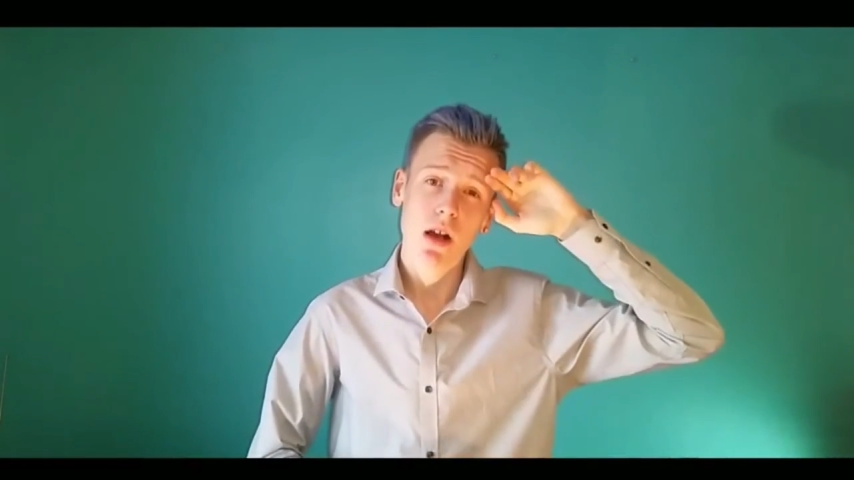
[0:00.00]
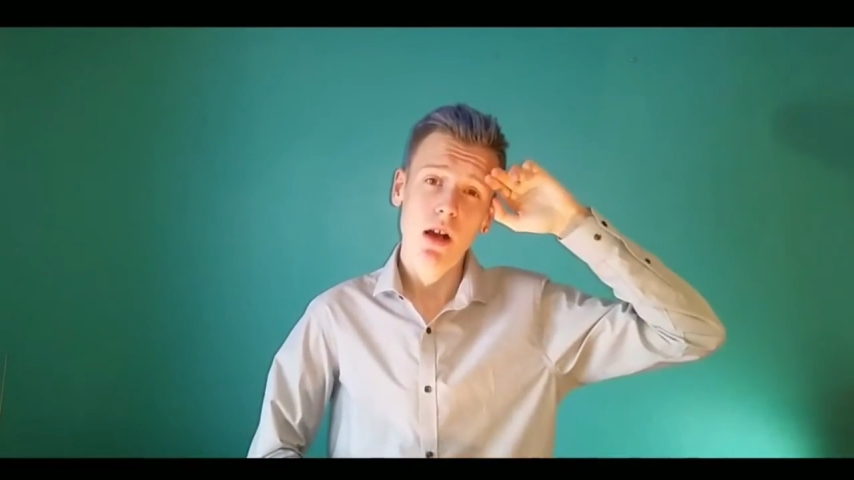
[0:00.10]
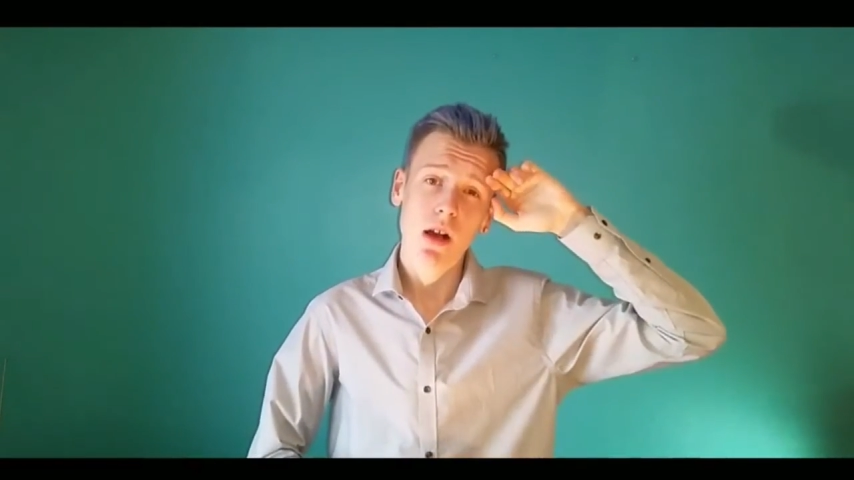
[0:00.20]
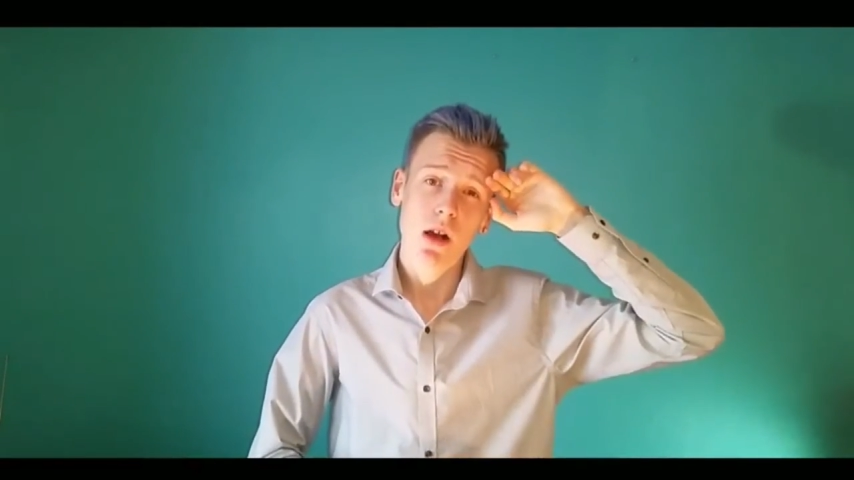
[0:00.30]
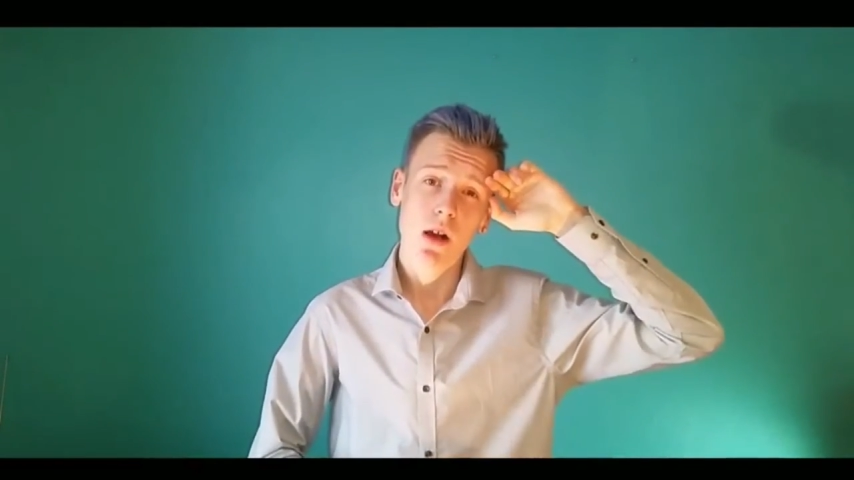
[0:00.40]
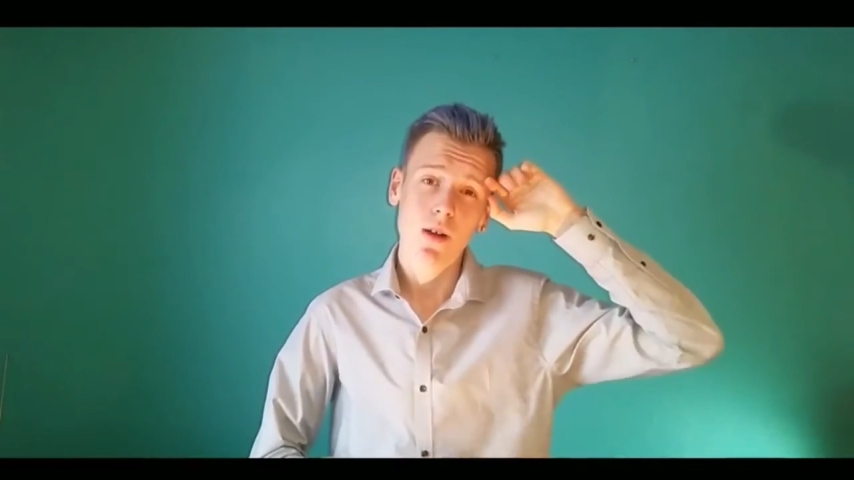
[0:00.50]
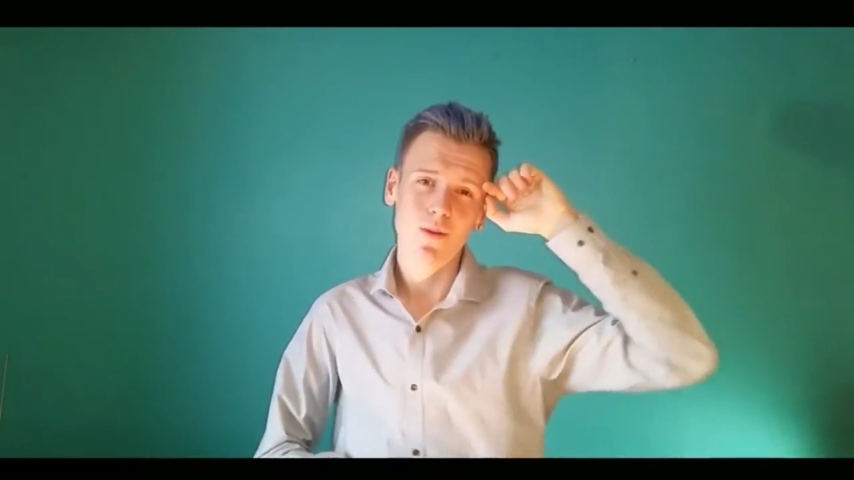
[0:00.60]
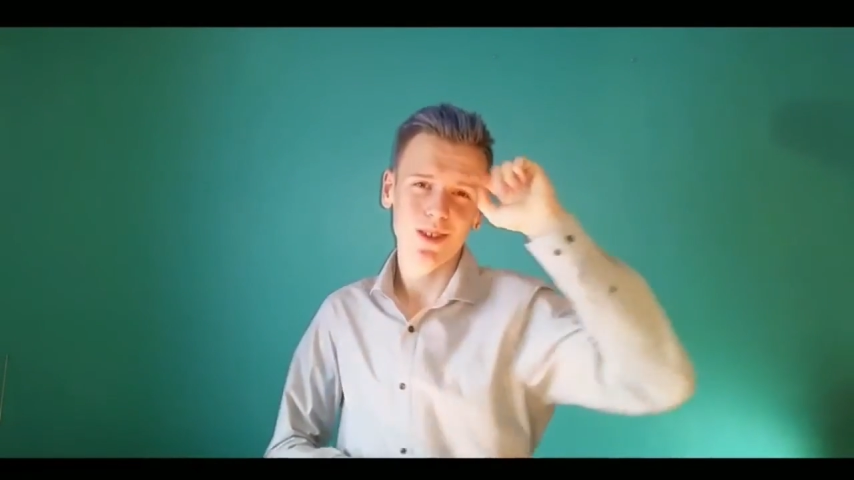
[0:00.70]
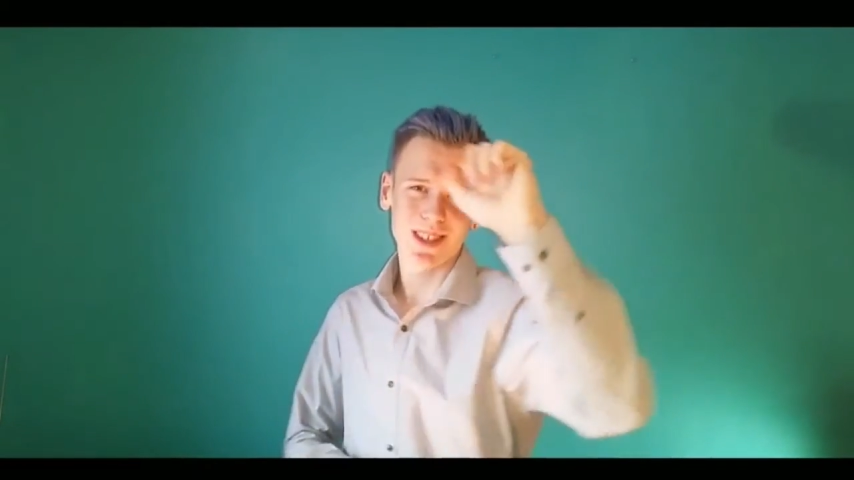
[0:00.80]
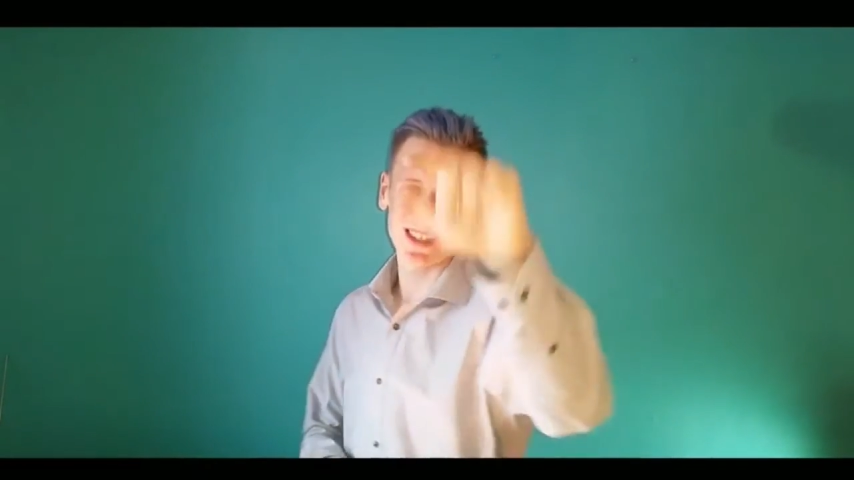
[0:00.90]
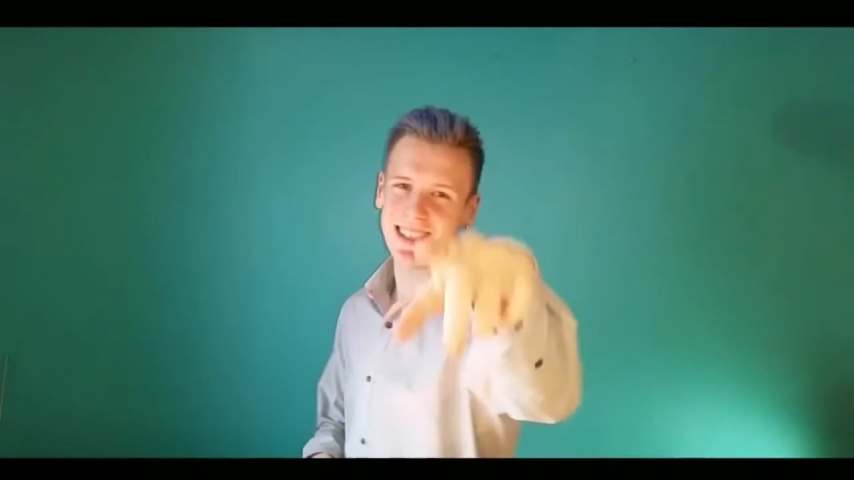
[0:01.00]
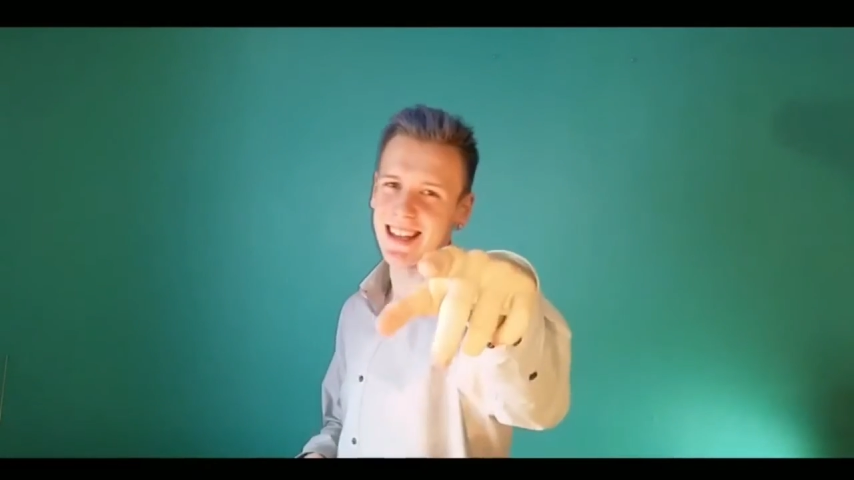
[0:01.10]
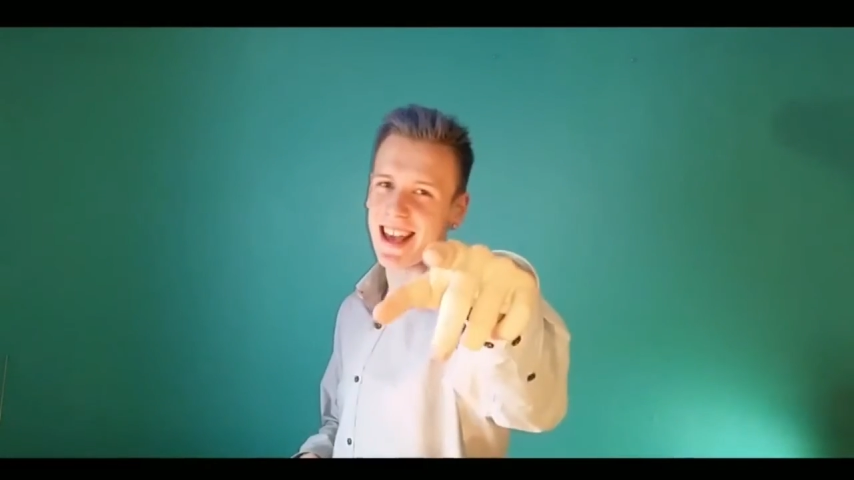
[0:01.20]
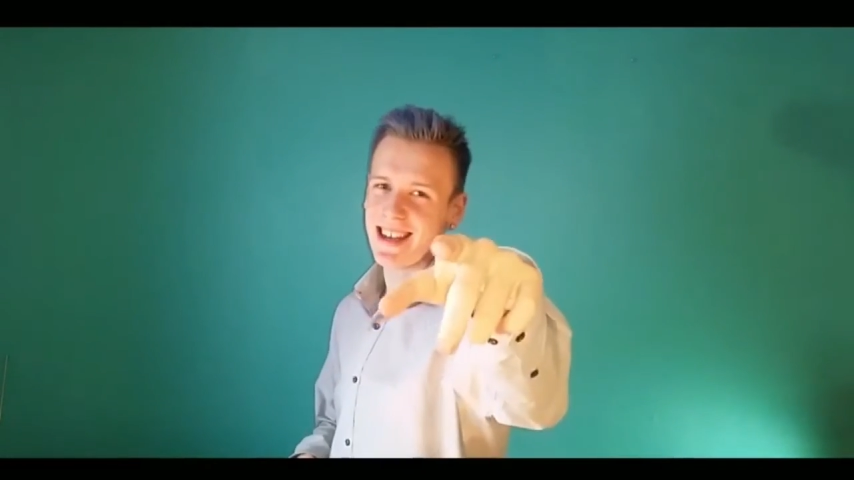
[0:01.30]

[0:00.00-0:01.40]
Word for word: I was gonna say